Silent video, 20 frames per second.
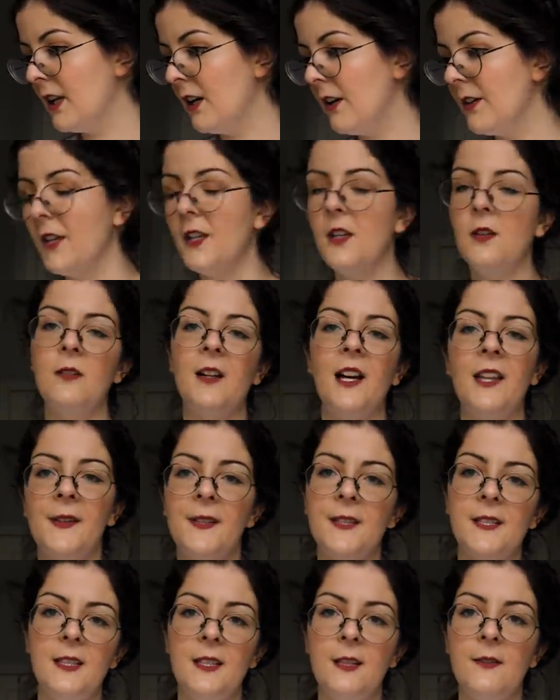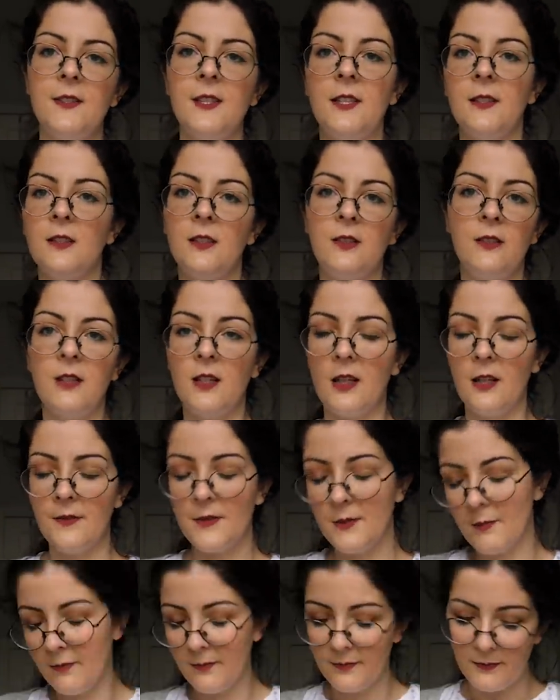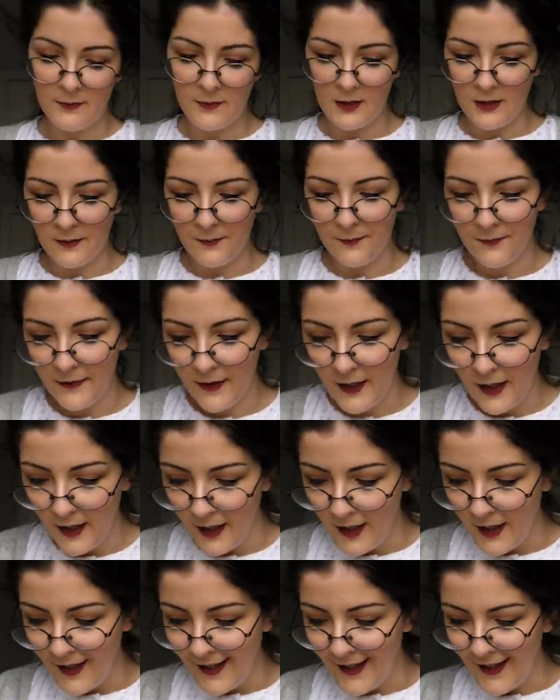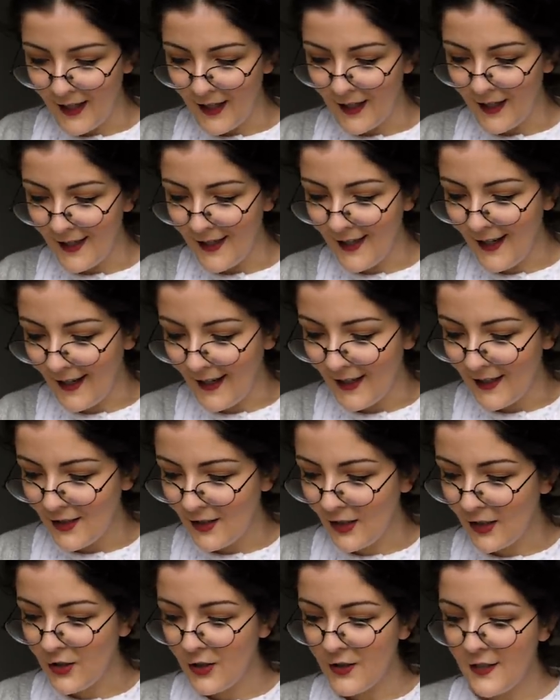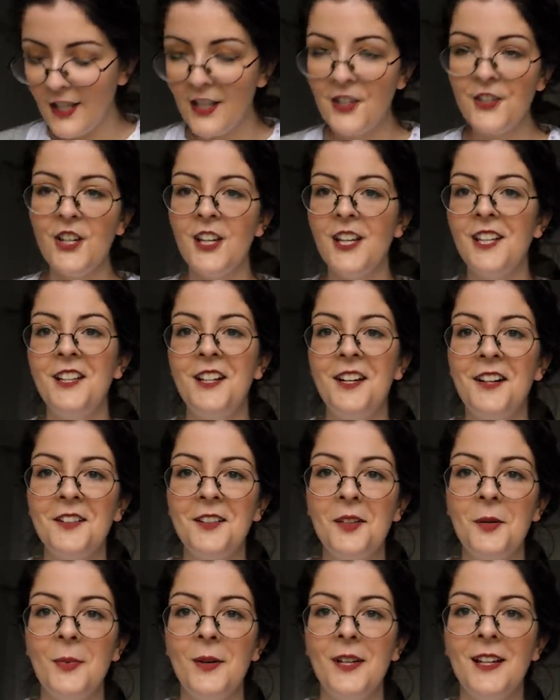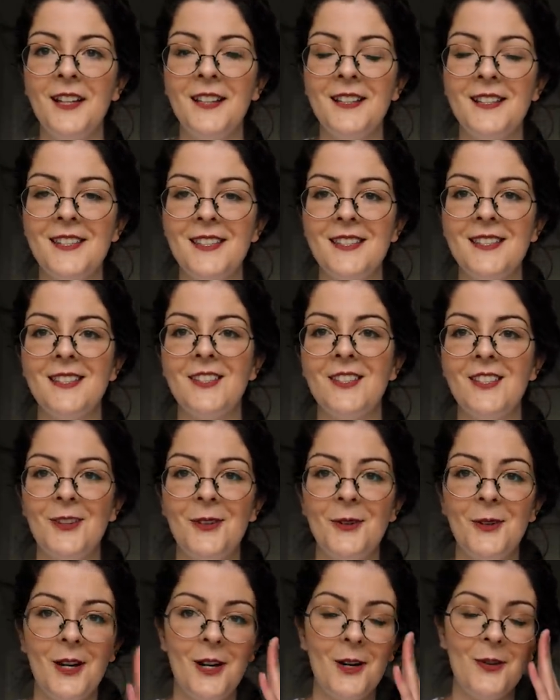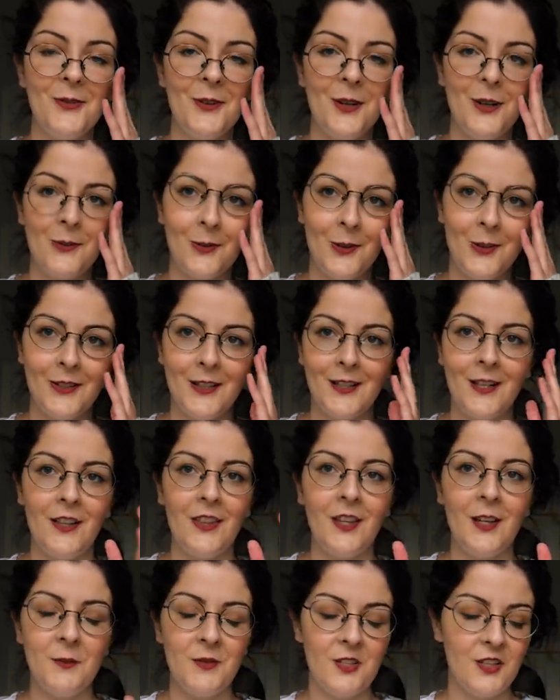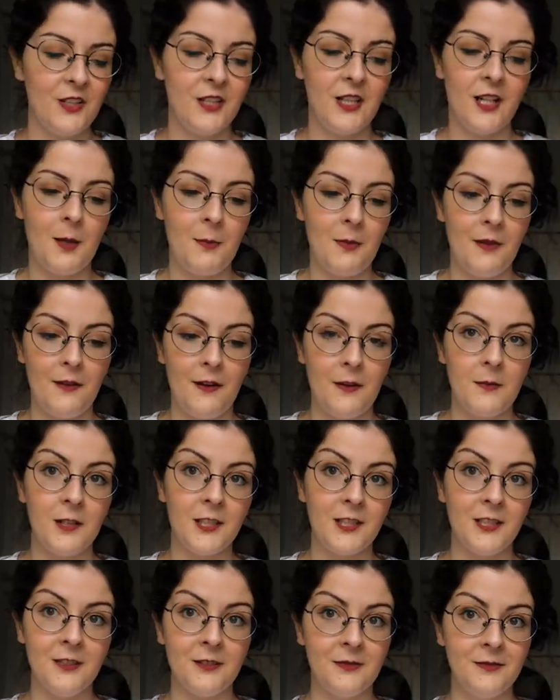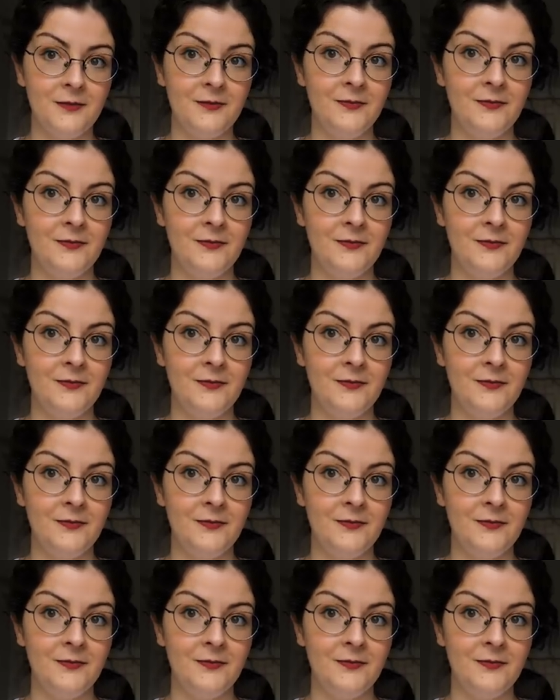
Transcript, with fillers: oh, and then you add the sleeves and do the cuffs you know uh, yeah so I'll just I'll check in in a little bit to show you how far I've gotten I think I'm just gonna cut my fabric now